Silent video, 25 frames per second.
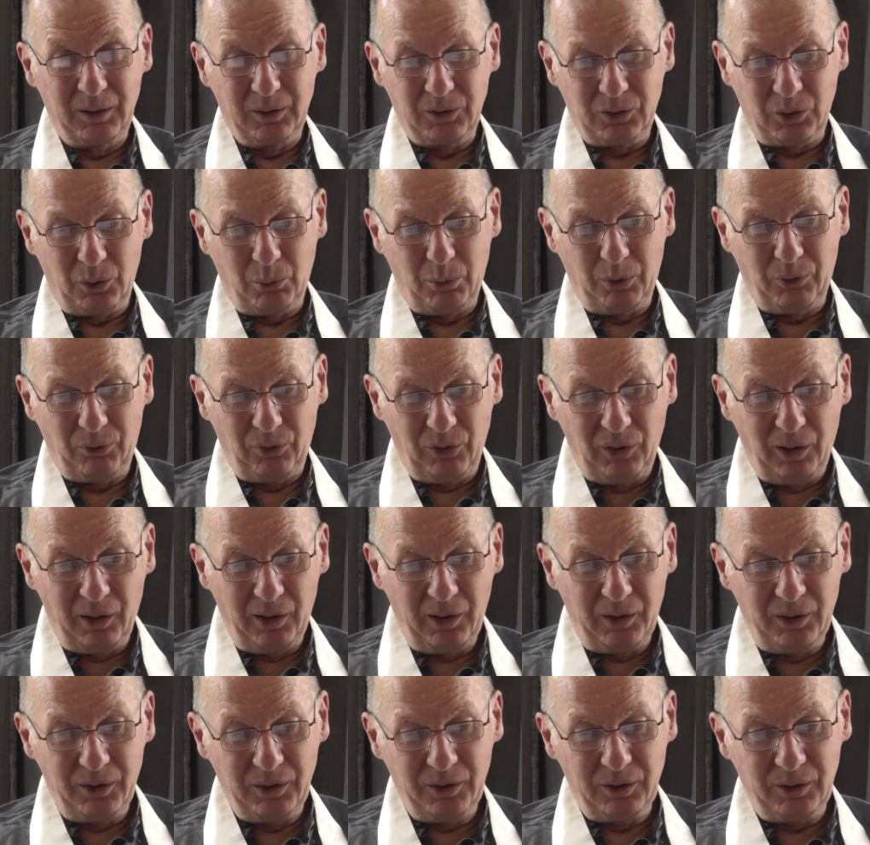So we've
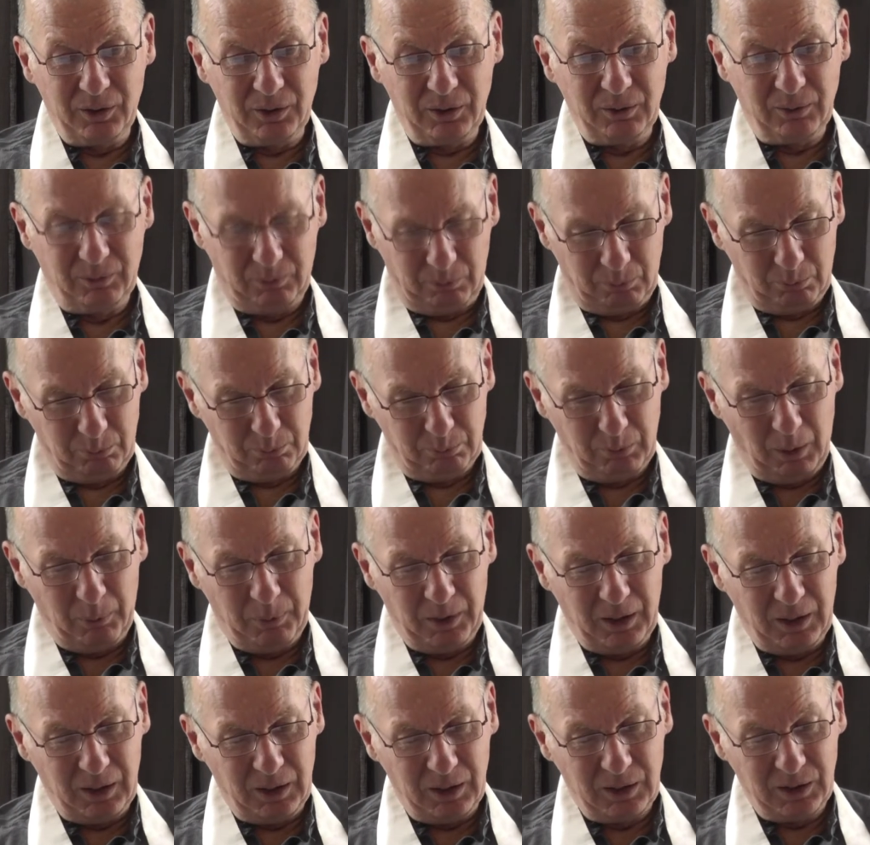learned,
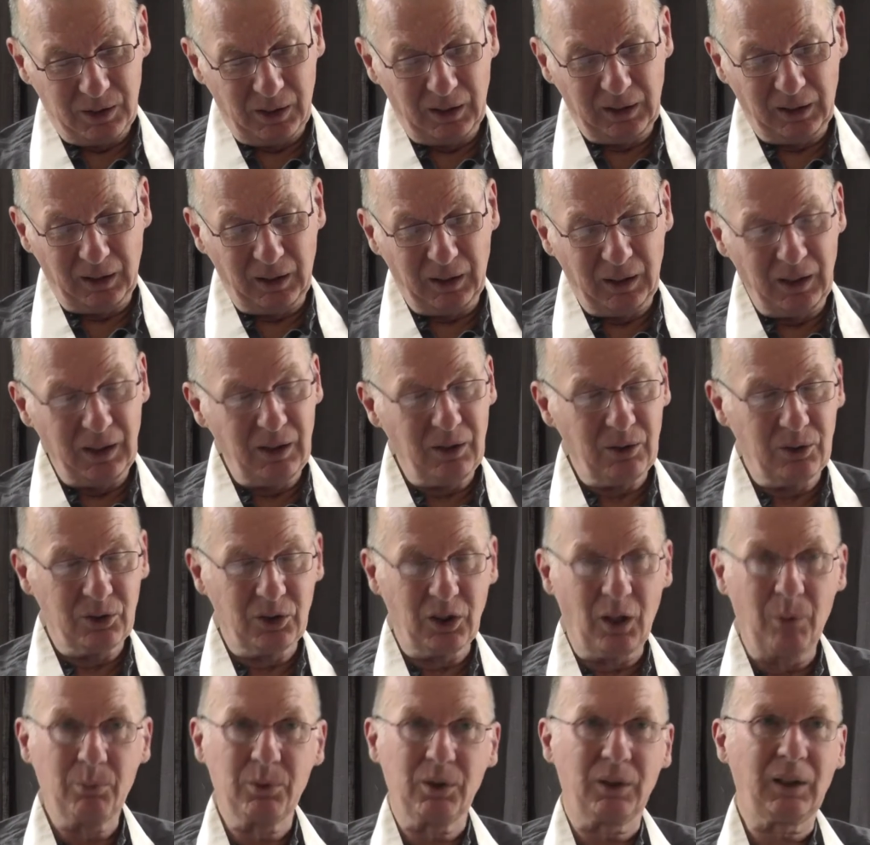maybe he's thinking here in
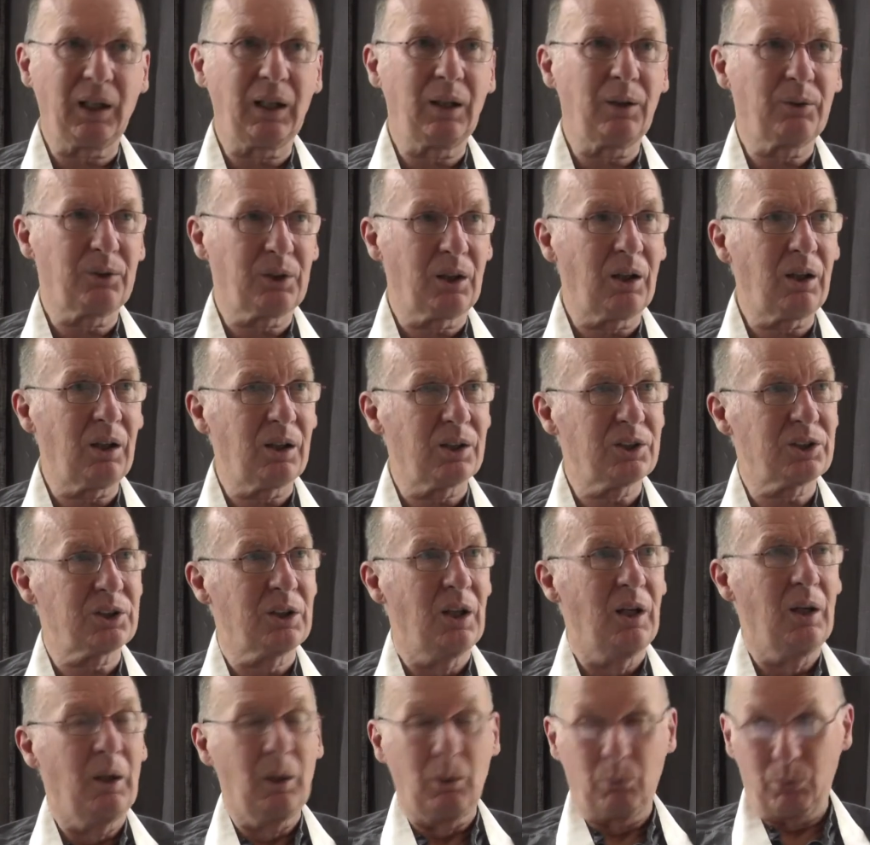terms again of caste,
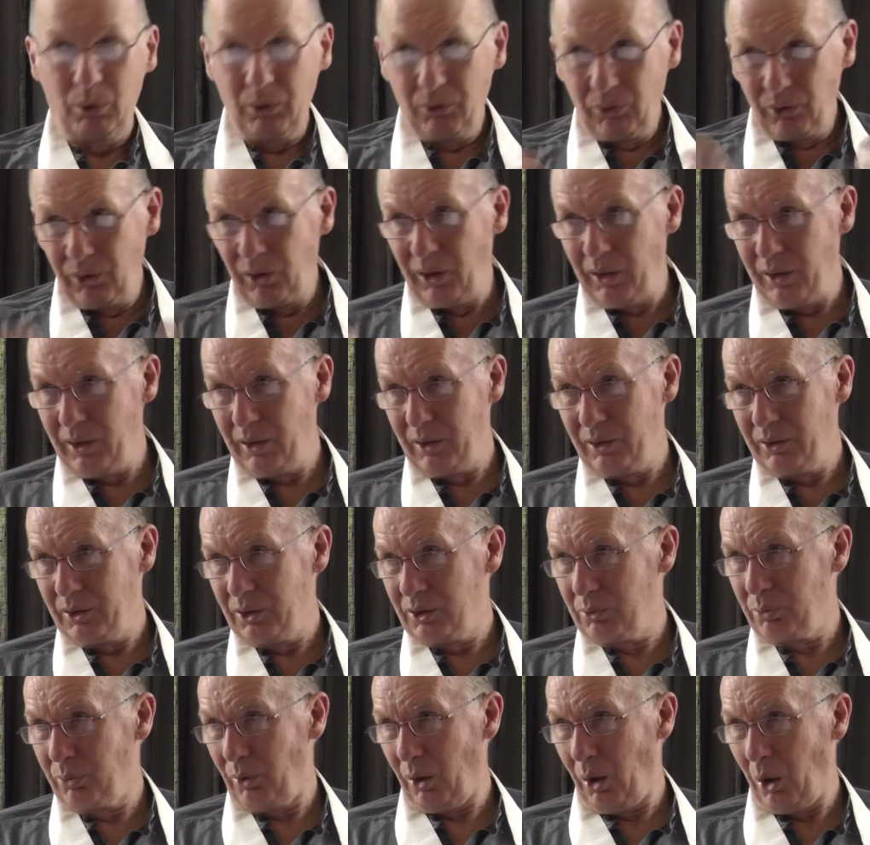we've
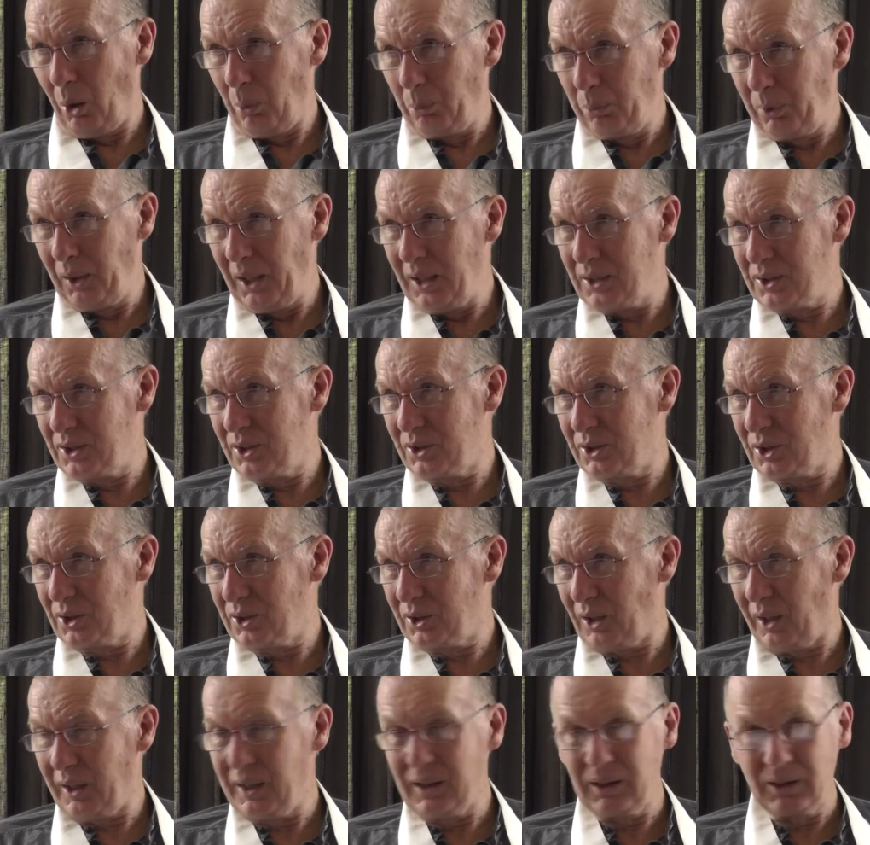learned our place in
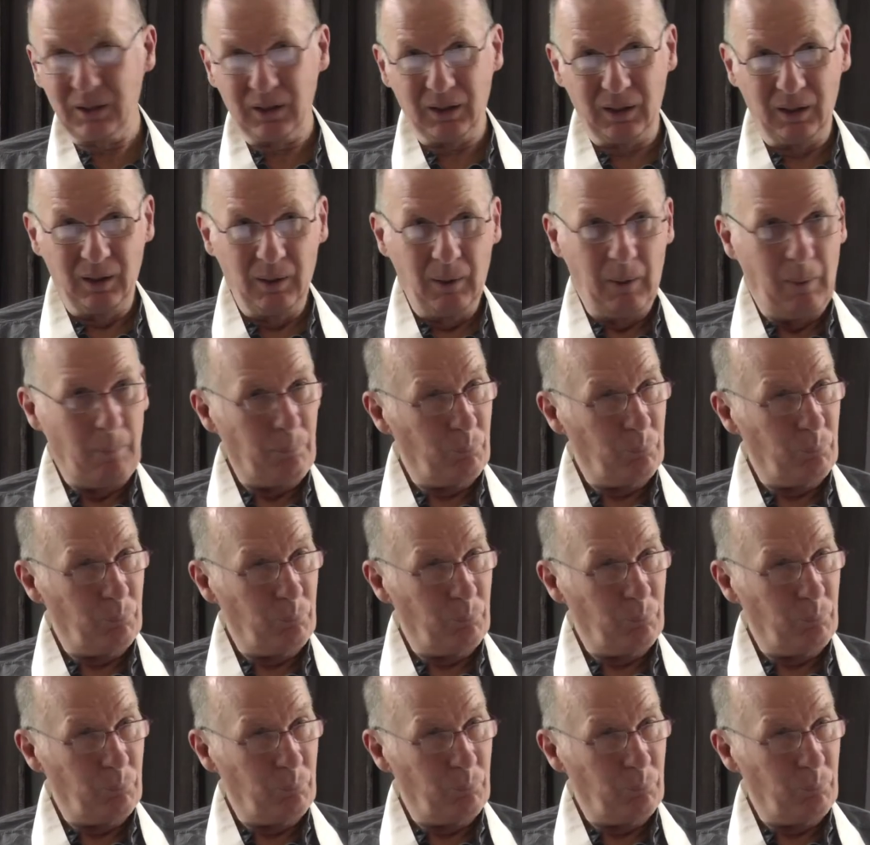society.